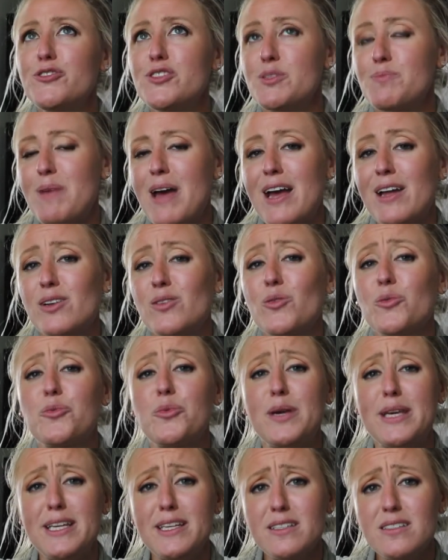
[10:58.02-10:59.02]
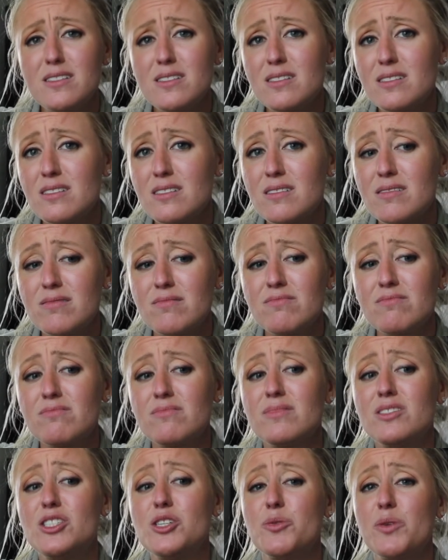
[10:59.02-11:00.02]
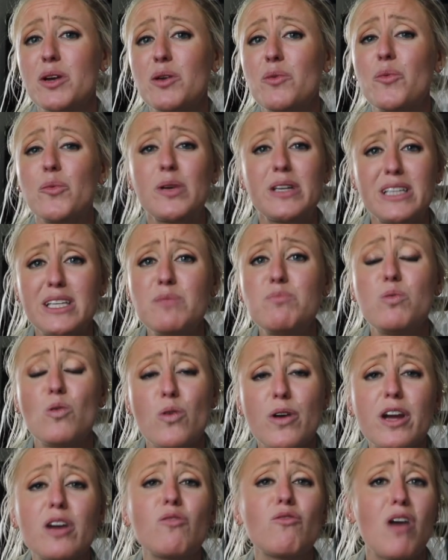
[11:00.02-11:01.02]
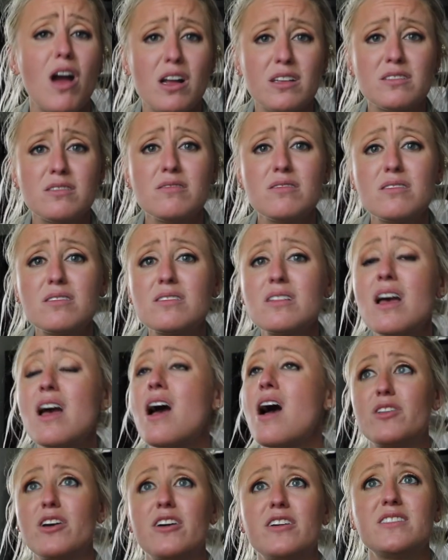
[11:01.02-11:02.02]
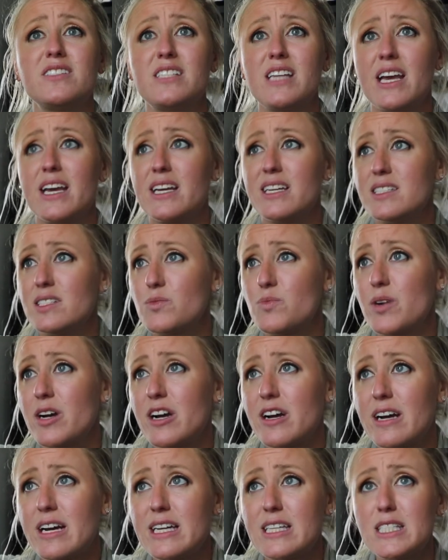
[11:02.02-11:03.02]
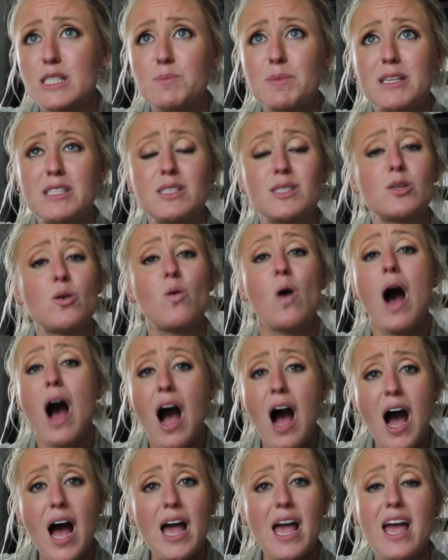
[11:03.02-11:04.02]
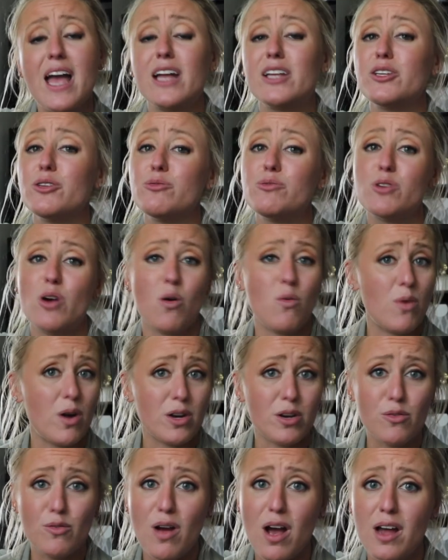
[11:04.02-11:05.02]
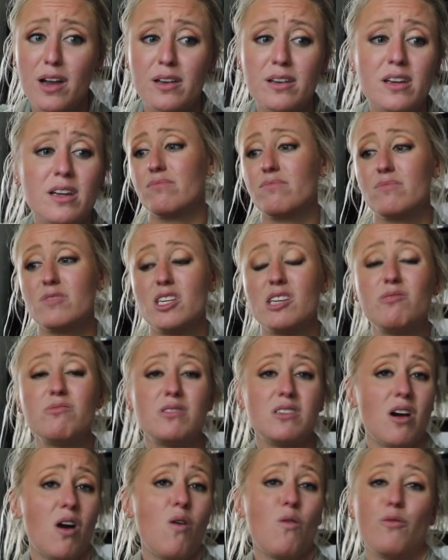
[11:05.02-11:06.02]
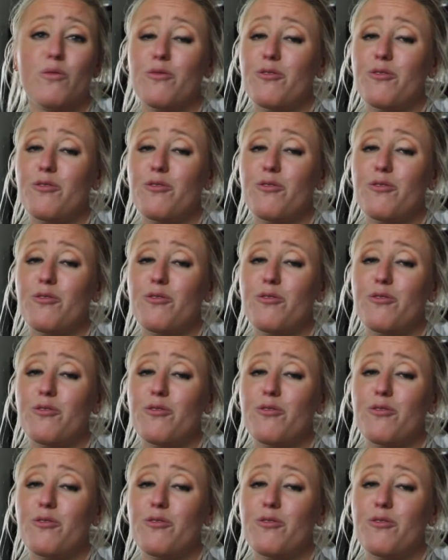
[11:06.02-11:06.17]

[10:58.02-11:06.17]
spent weeks doing really boring runs. There days where it's been so hot and you don't want to run. You don't